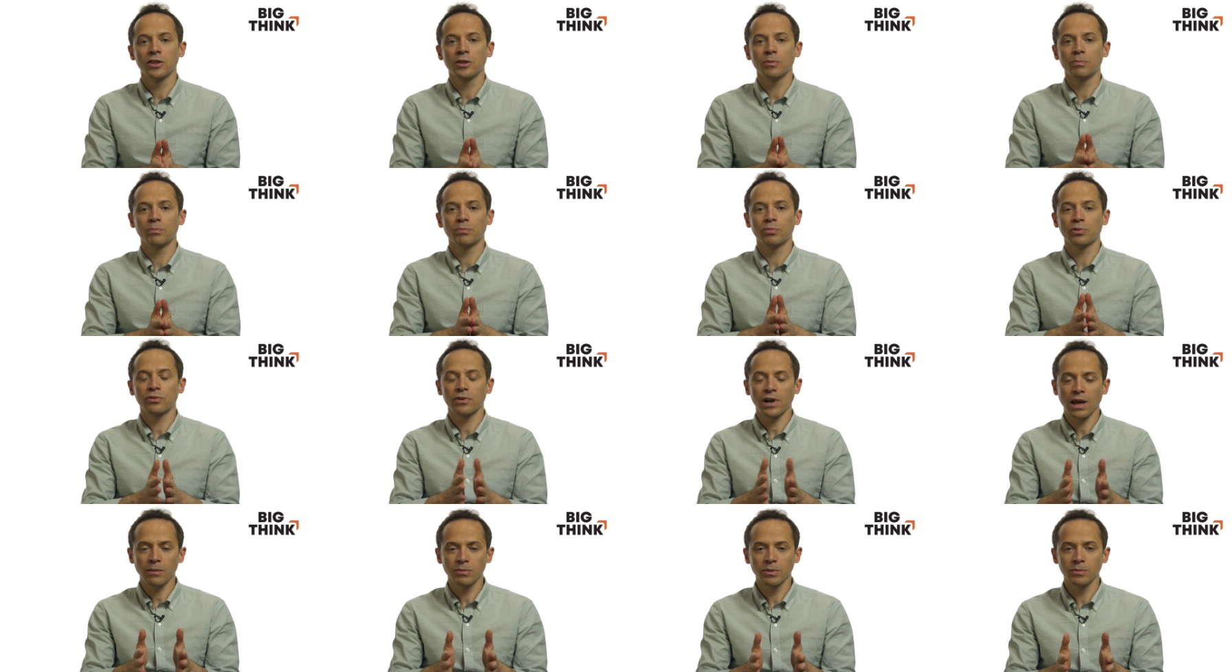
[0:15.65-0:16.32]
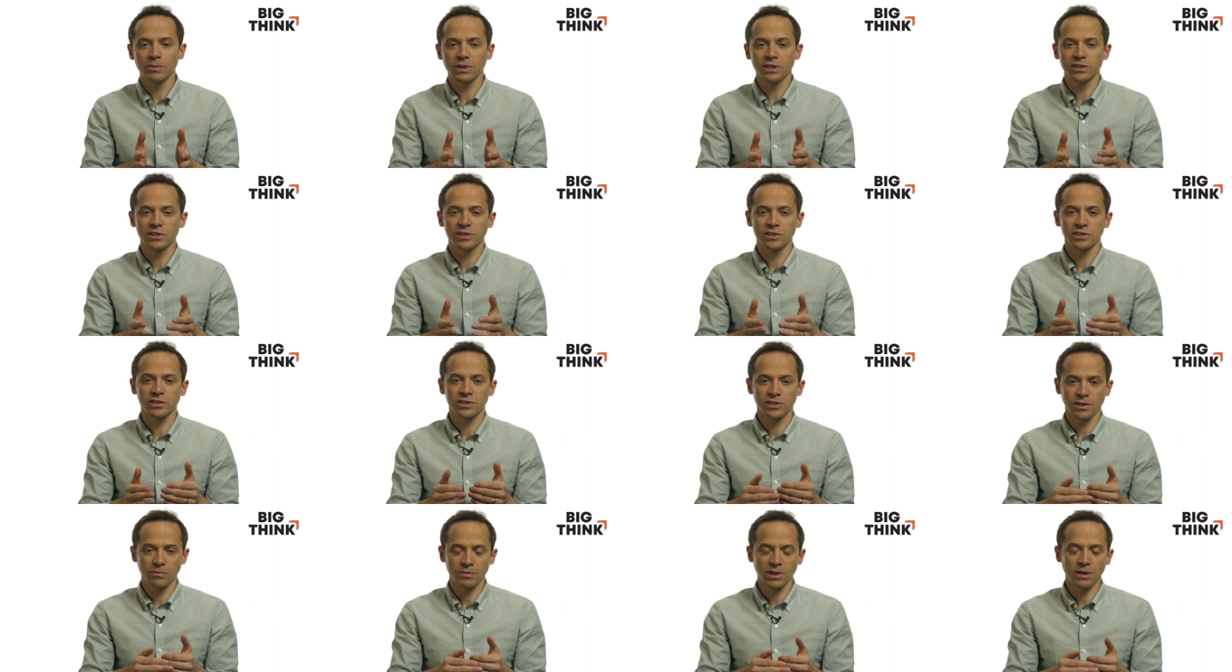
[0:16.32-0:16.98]
The problem
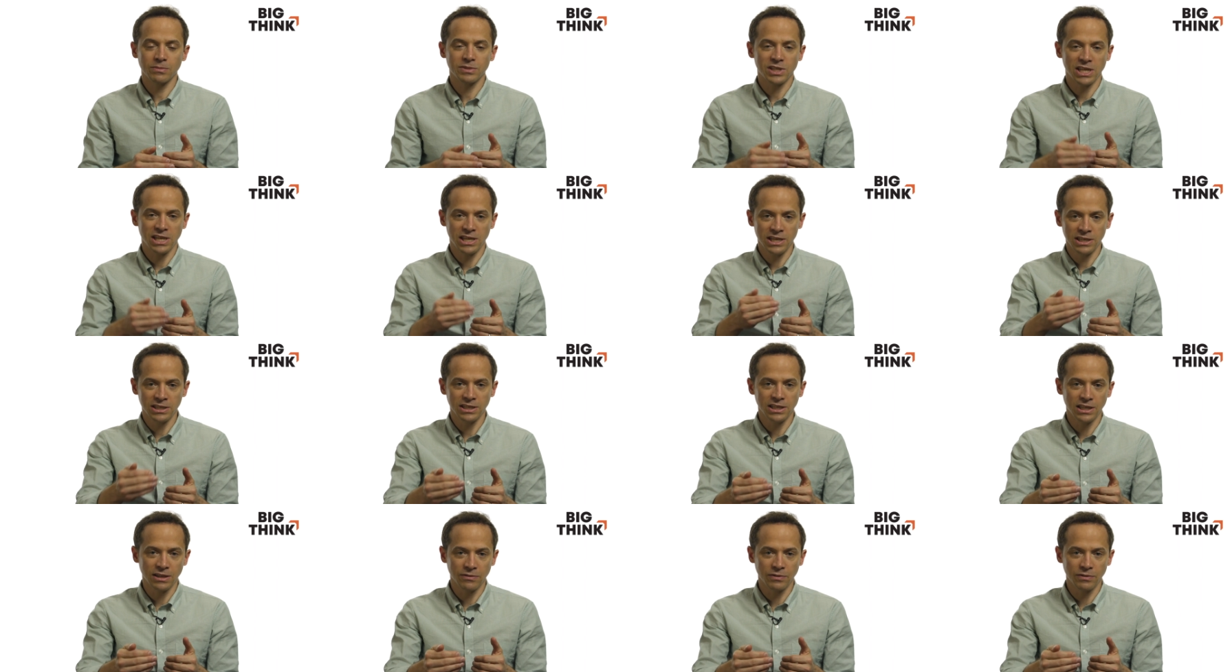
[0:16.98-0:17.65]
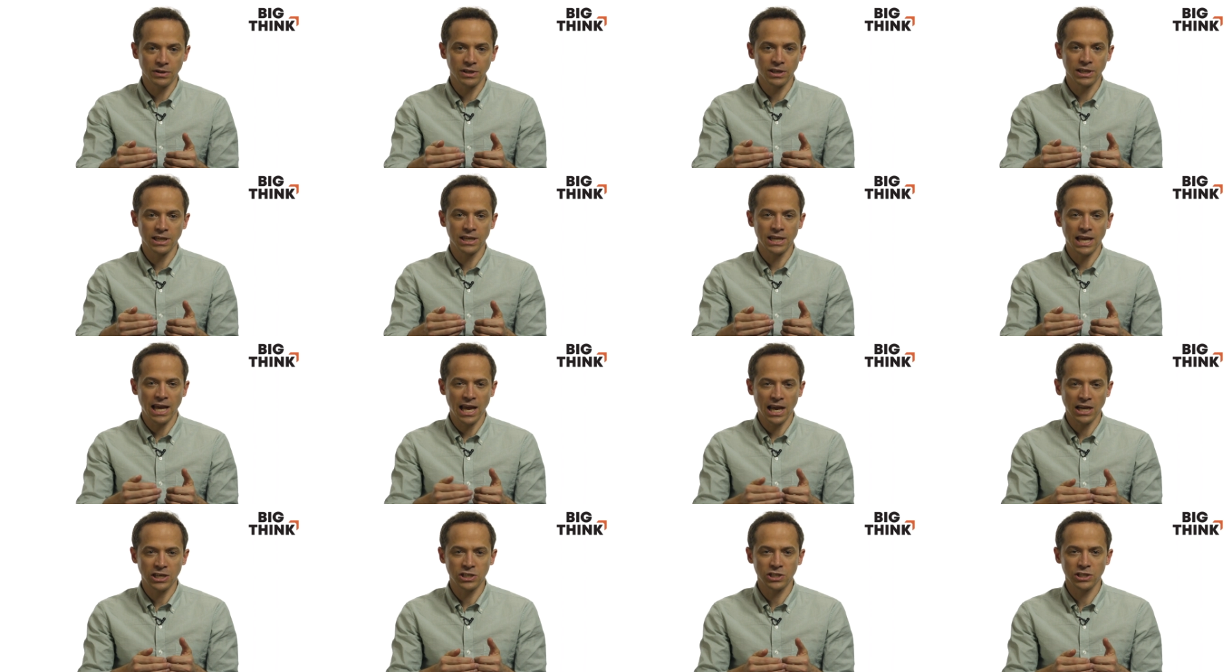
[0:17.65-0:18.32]
is sometimes hint giving
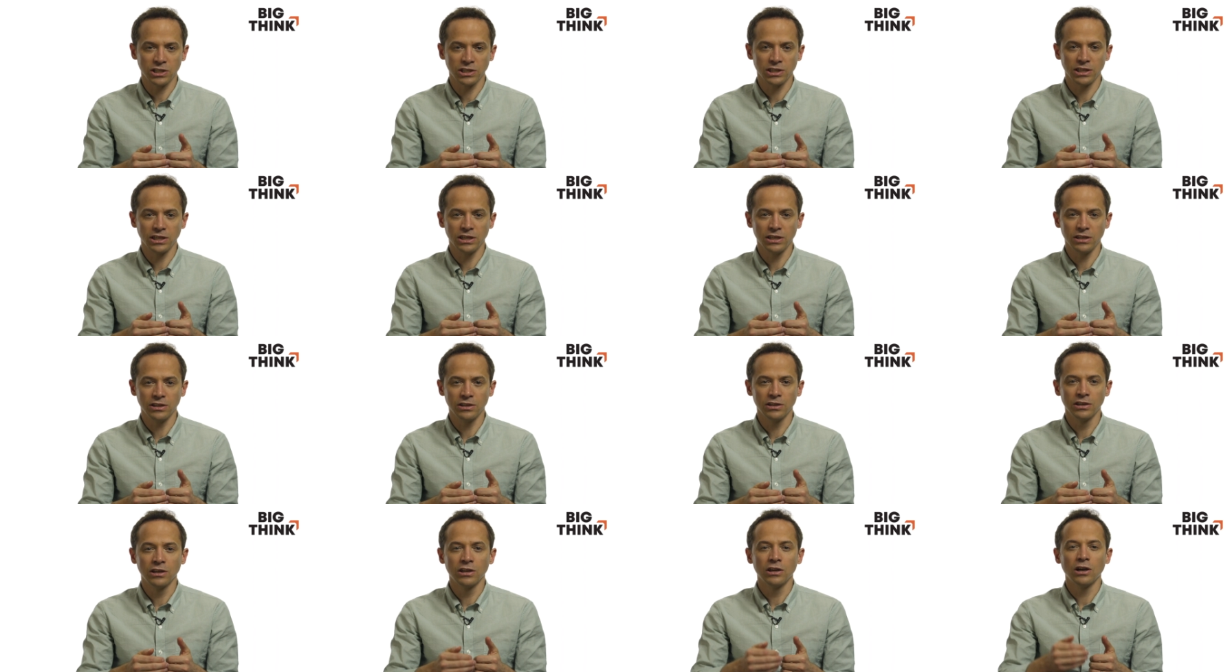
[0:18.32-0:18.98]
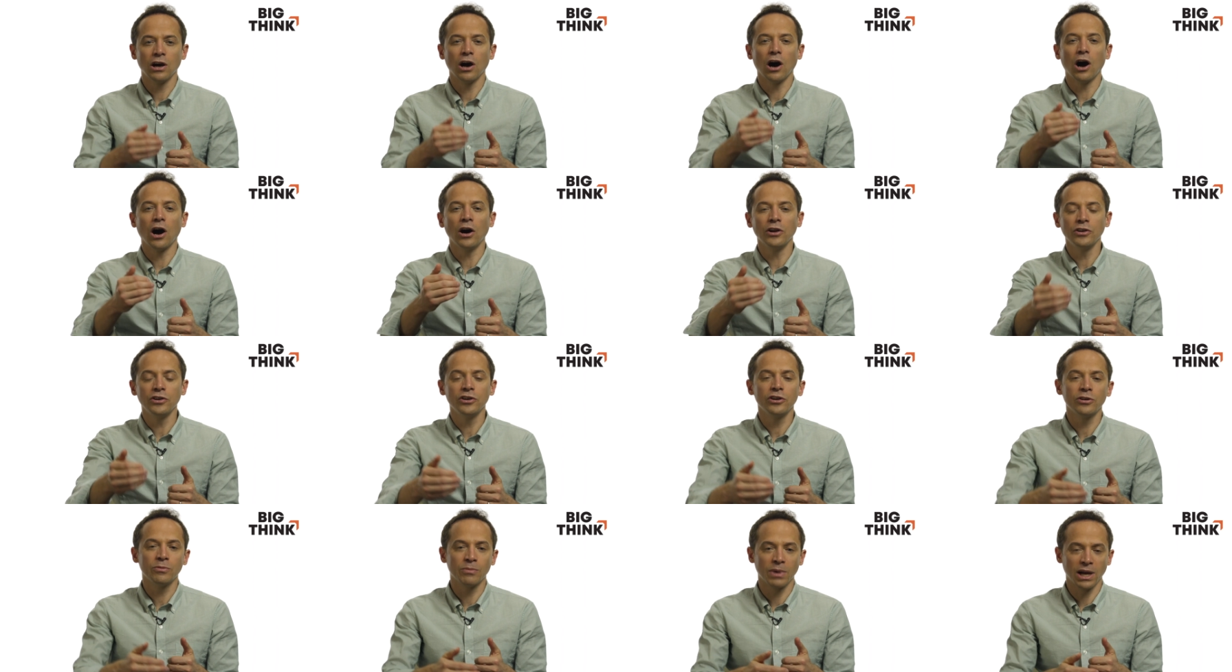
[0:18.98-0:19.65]
can actually
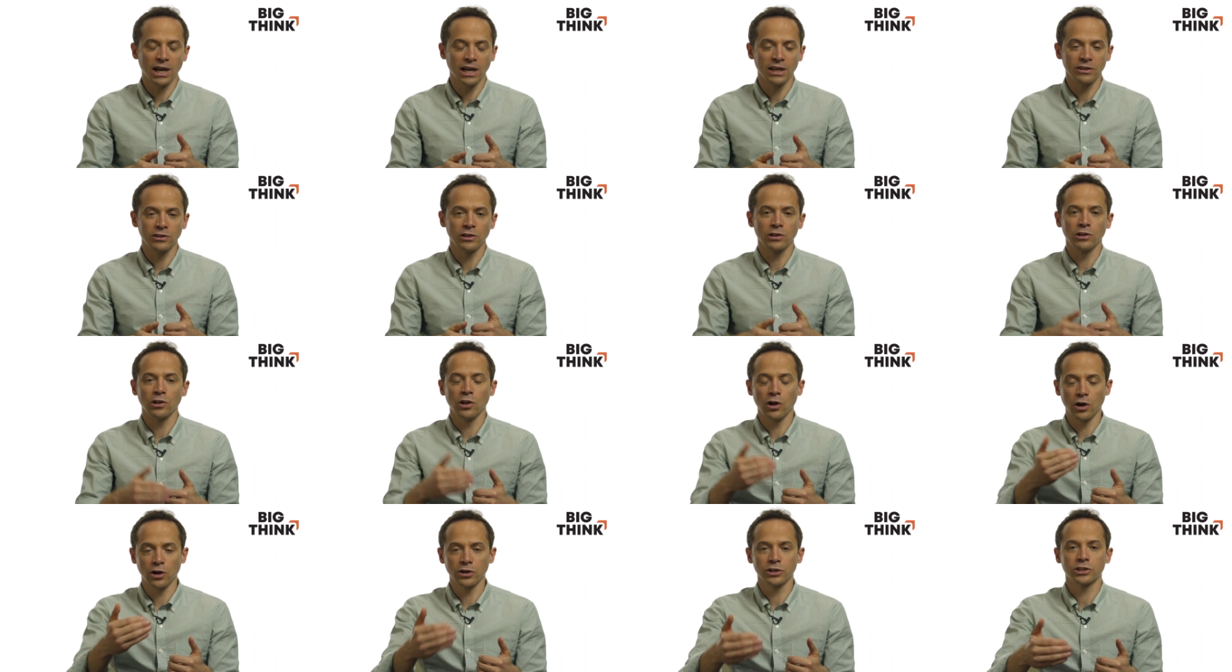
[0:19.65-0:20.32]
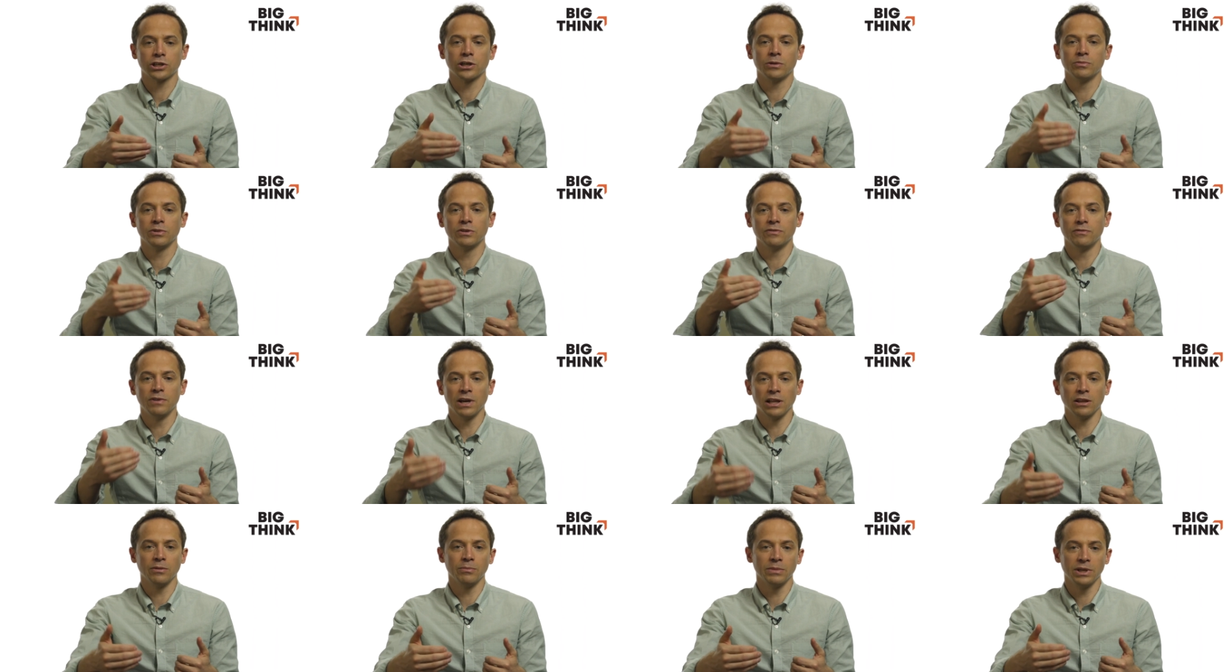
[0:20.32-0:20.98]
undermine the long-term
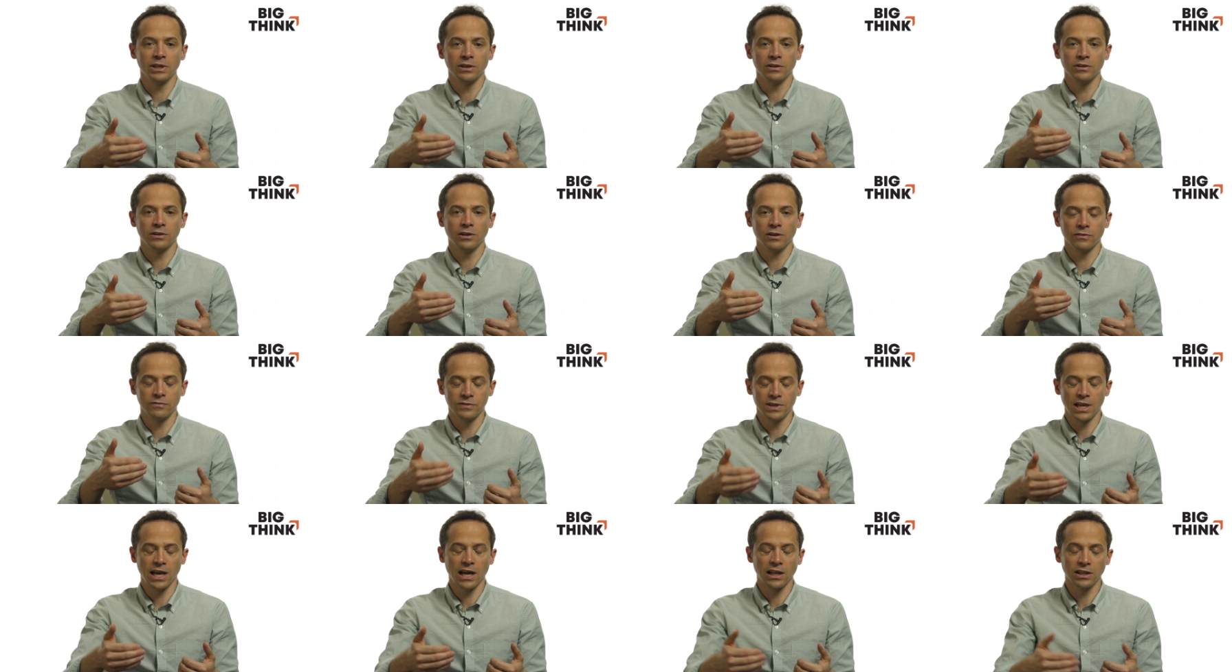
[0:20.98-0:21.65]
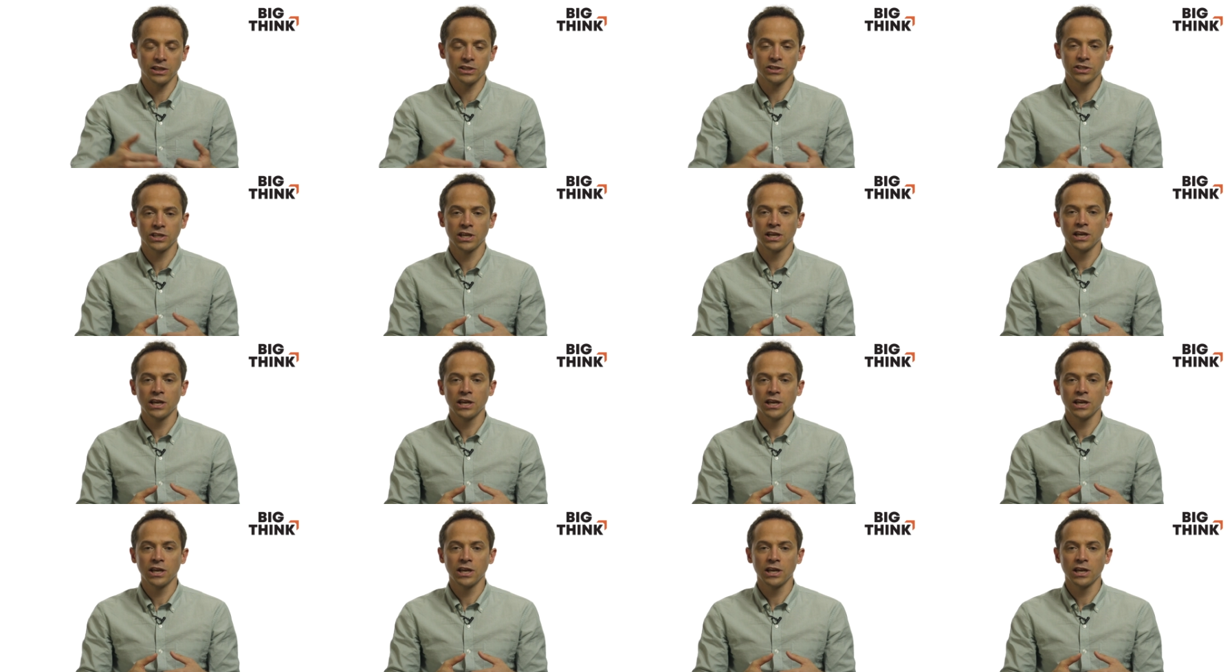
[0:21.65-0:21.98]
development of knowledge.